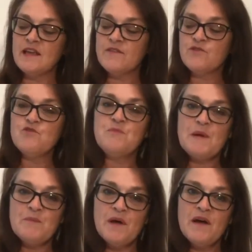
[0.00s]
if you
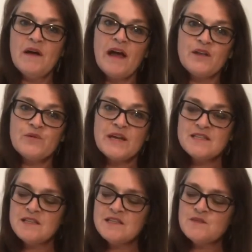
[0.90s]
remember. I
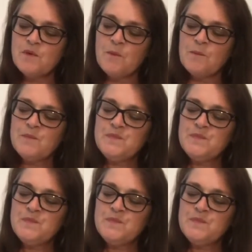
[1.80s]
created this one.